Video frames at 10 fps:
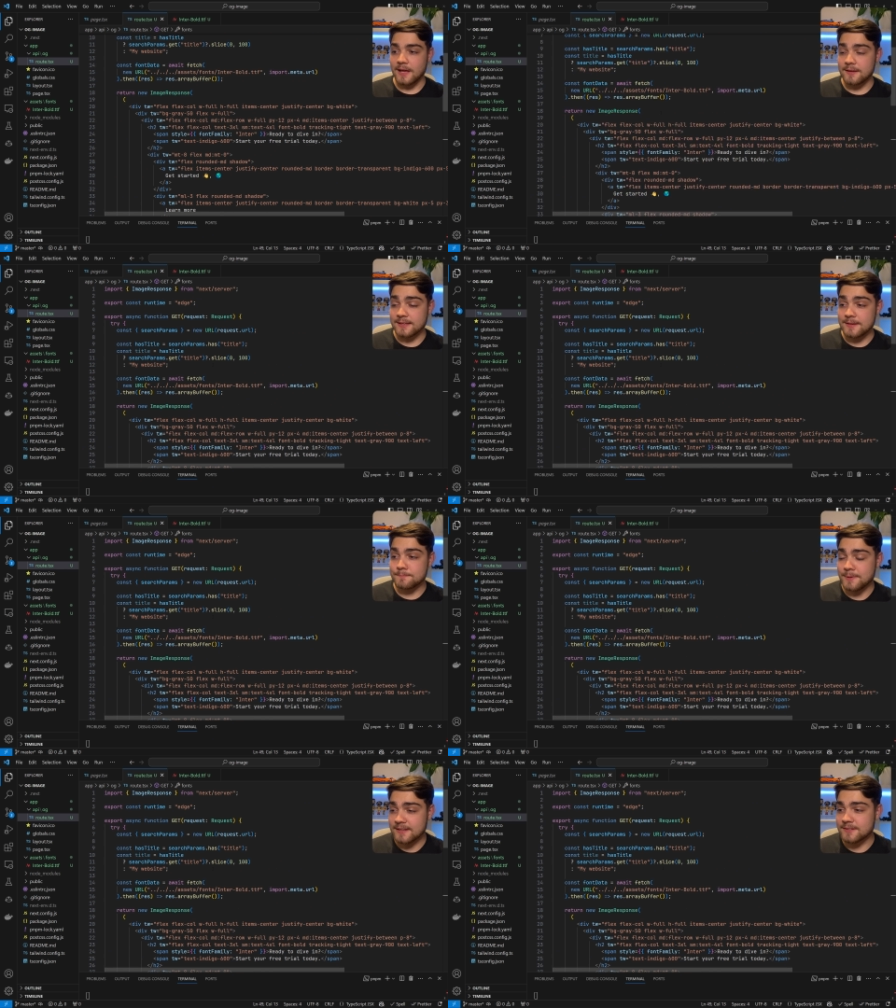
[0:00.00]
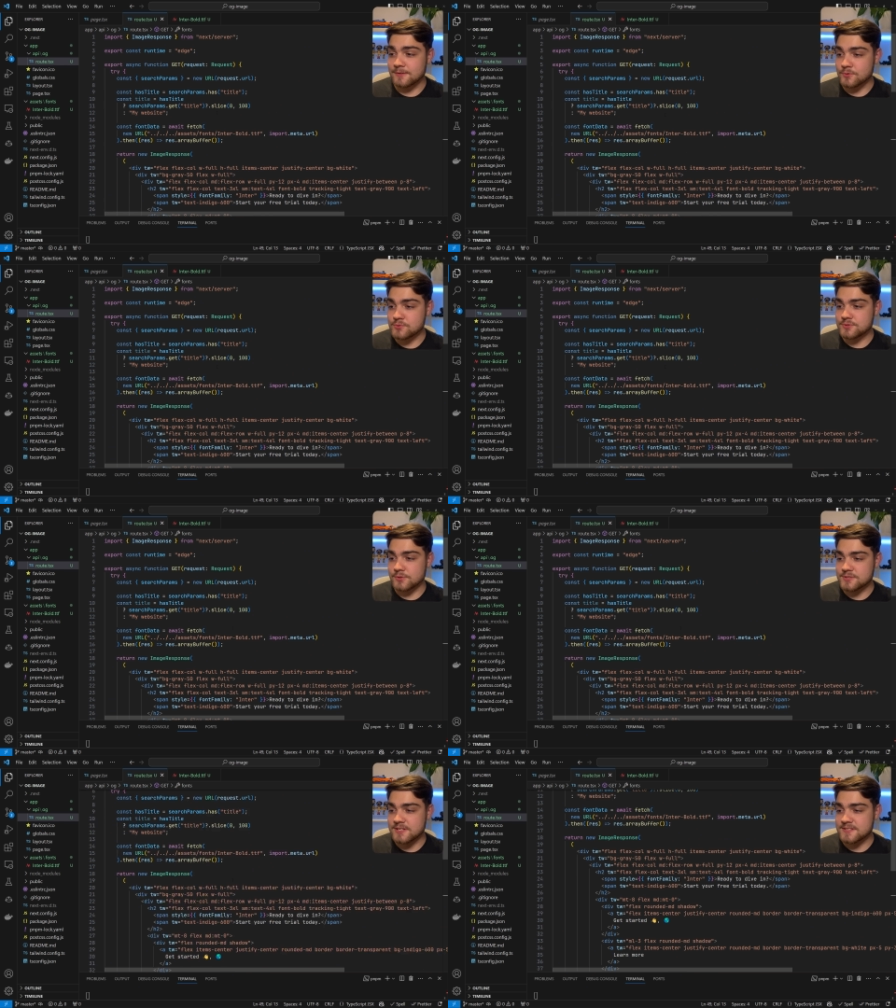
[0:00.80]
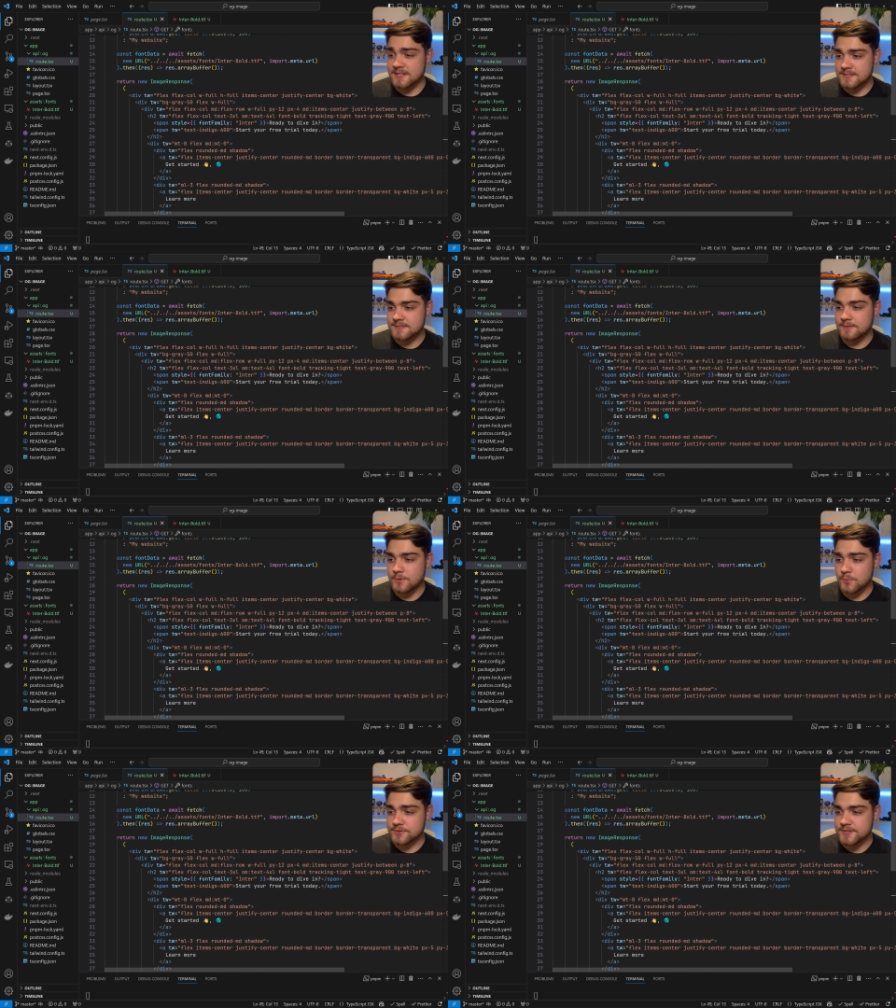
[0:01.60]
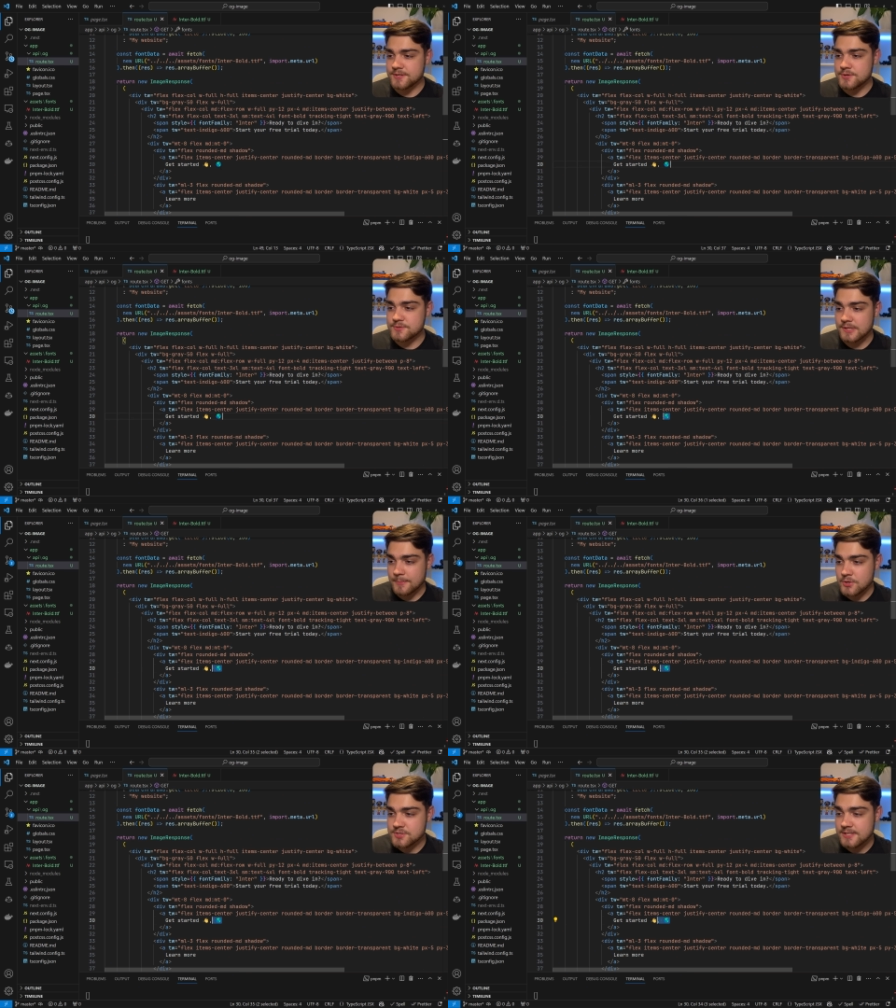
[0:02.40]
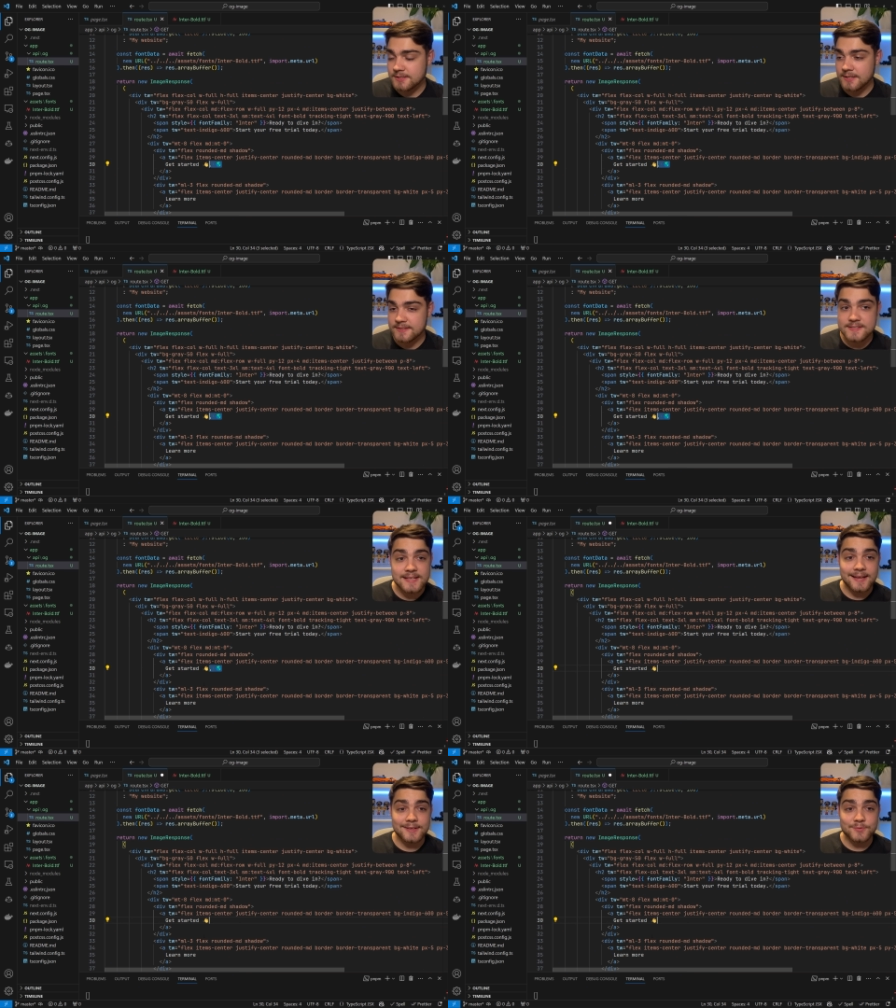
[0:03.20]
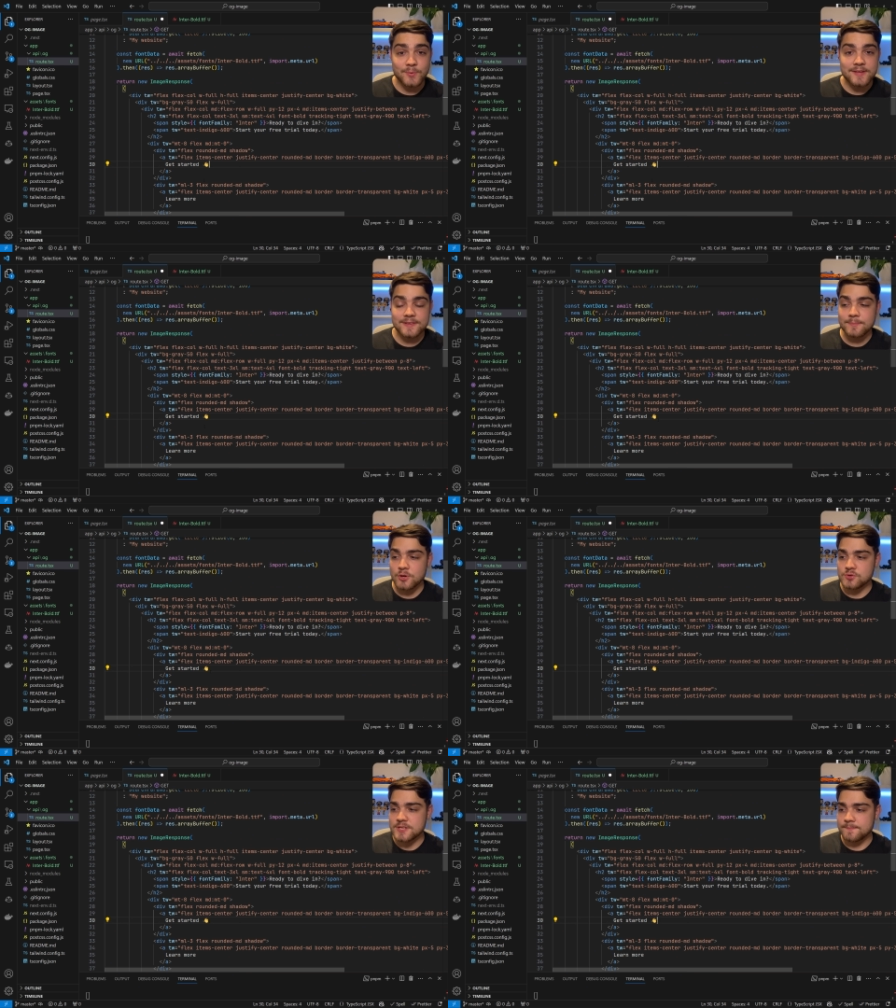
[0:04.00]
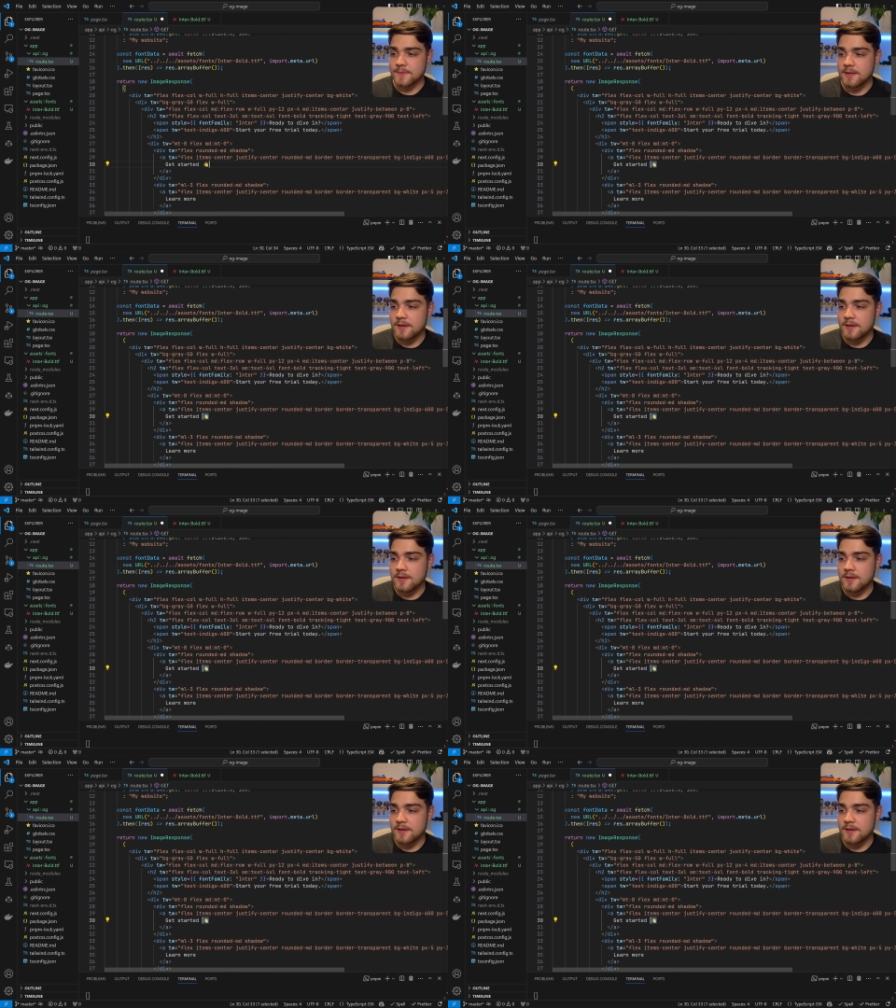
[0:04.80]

Again, back in our route.tsx, if we wanted to use an emoji like this hand waving emoji,